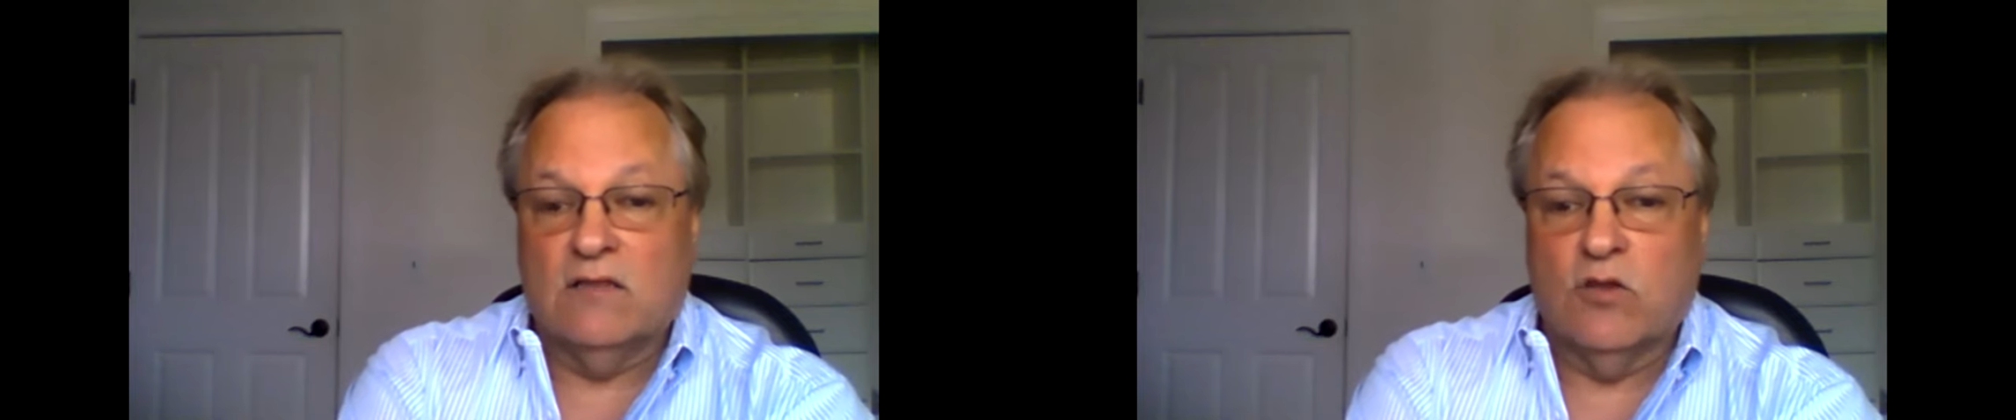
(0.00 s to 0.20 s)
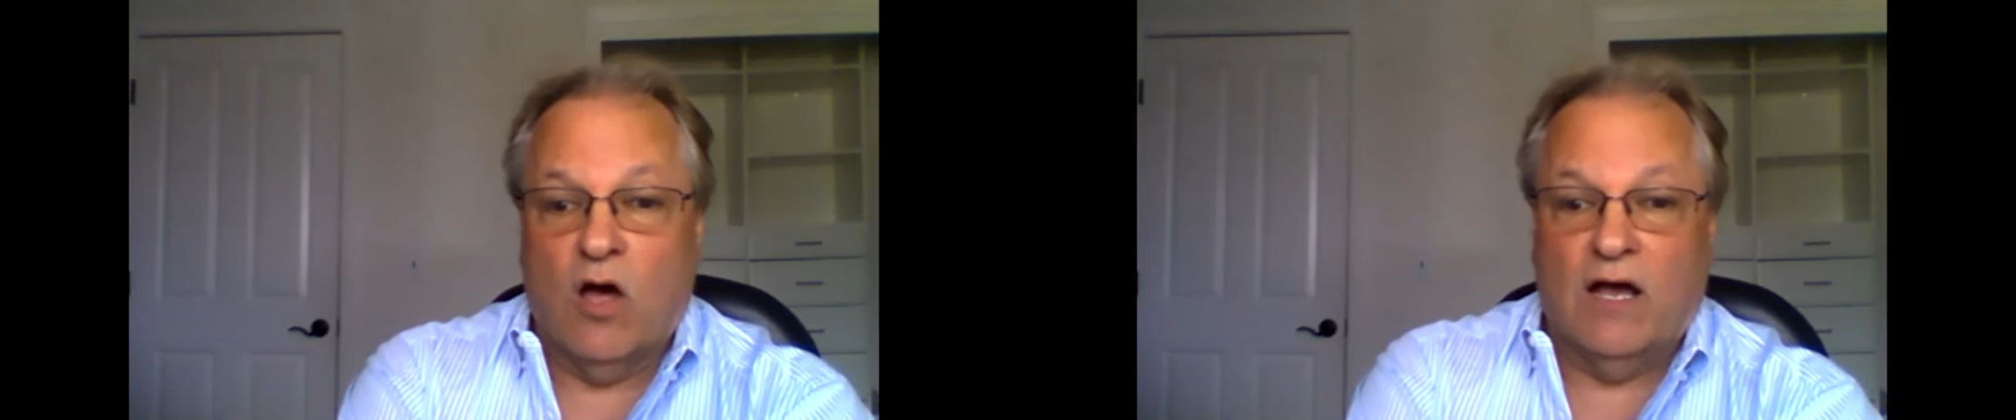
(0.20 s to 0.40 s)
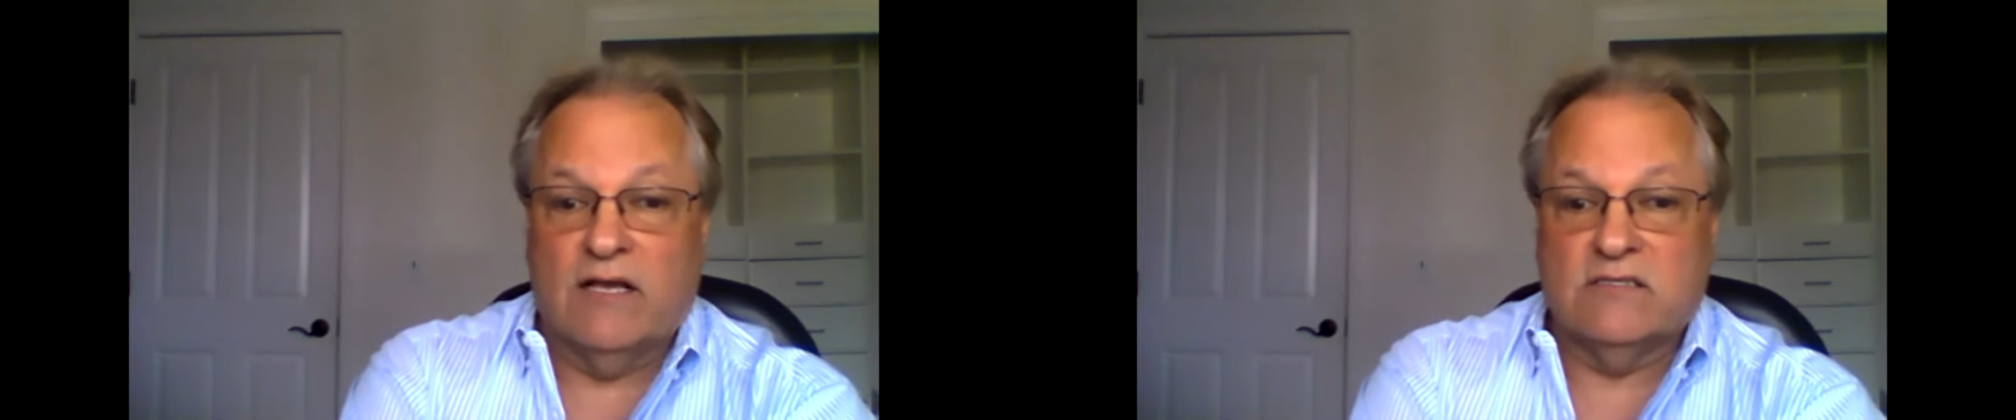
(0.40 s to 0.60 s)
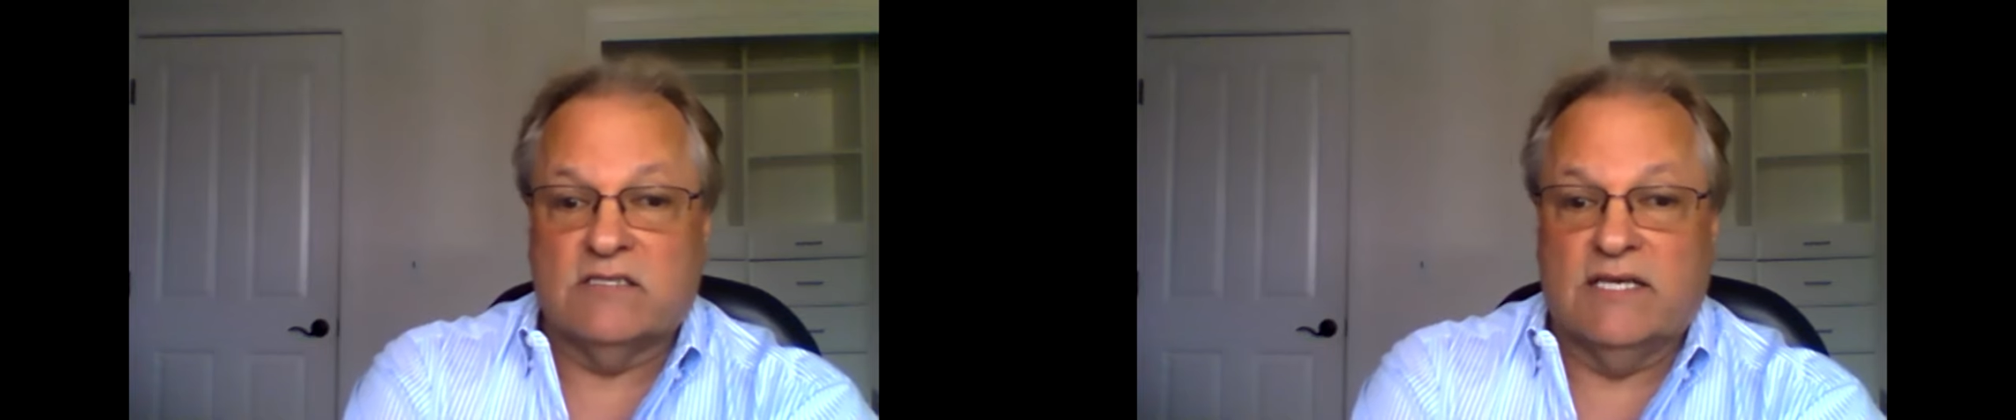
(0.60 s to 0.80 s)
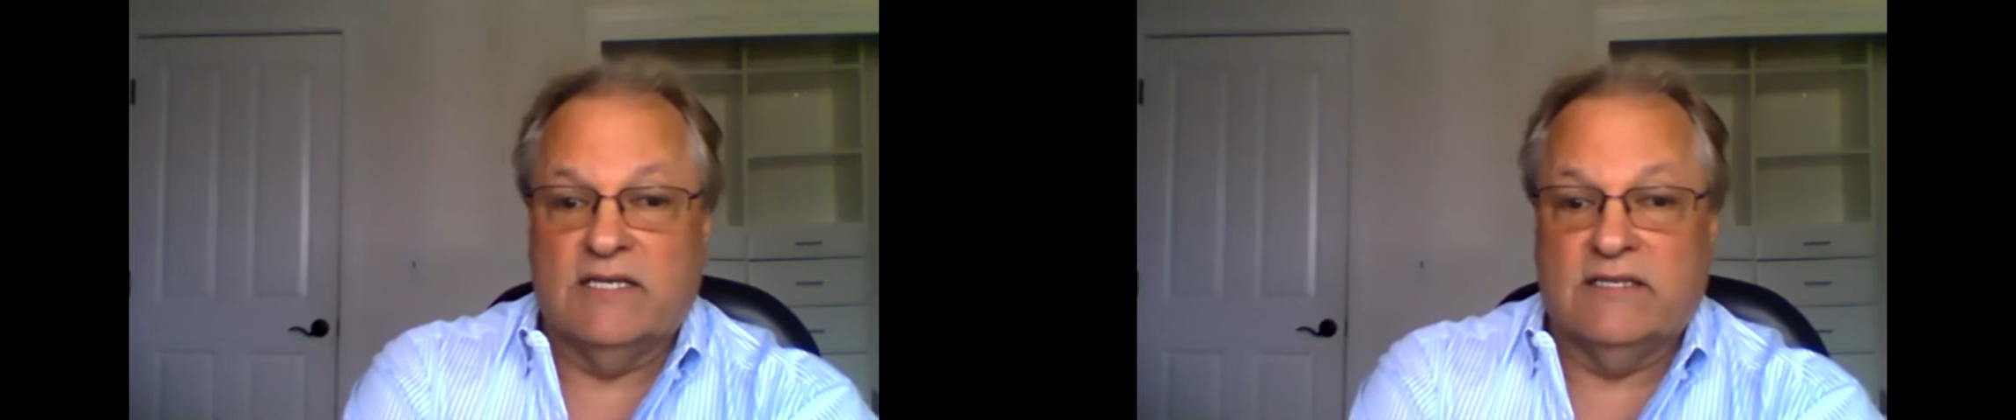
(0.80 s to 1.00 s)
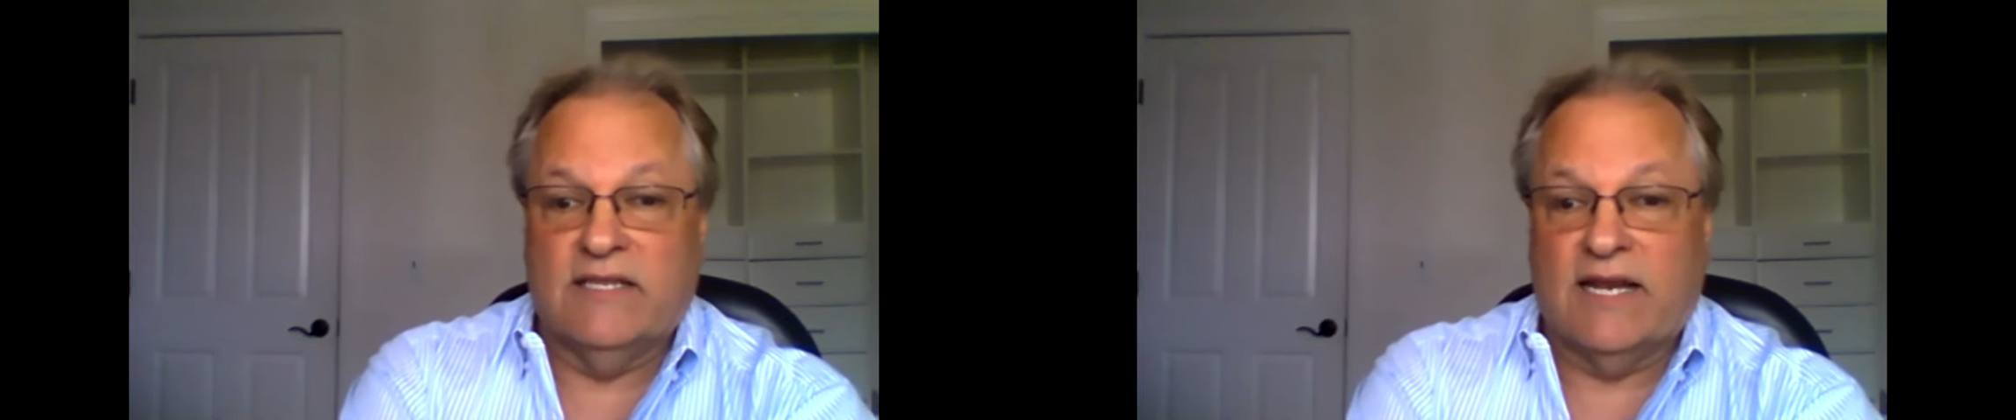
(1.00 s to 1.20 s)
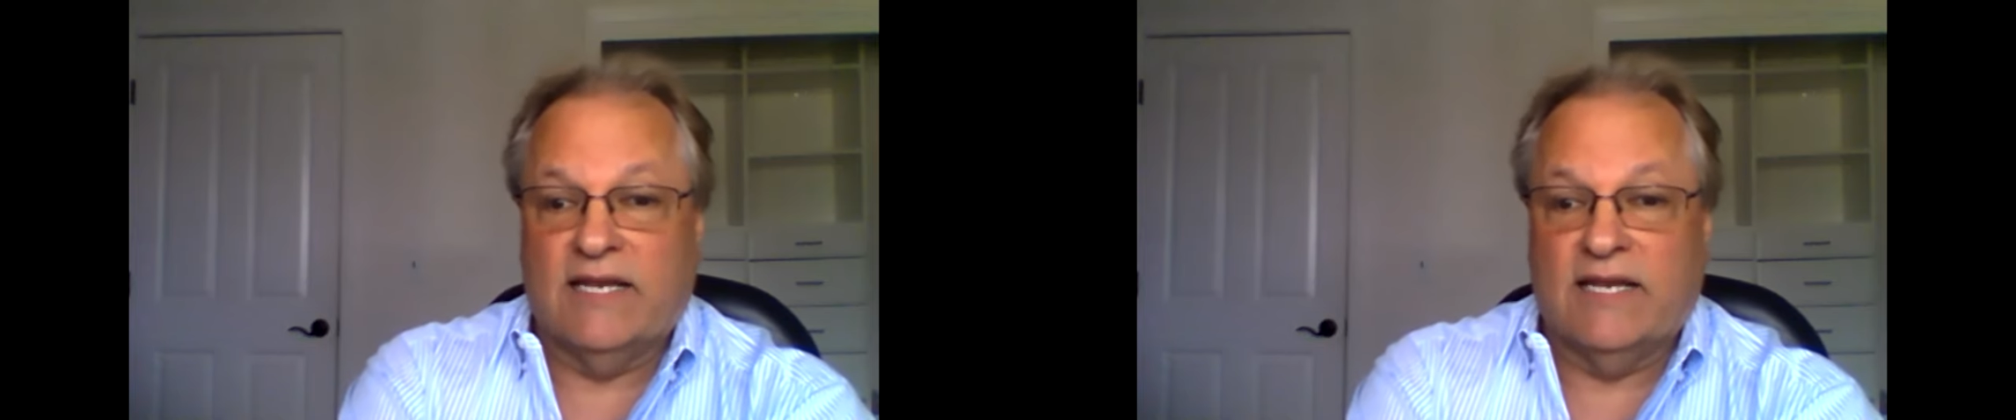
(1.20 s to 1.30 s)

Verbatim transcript: laws that that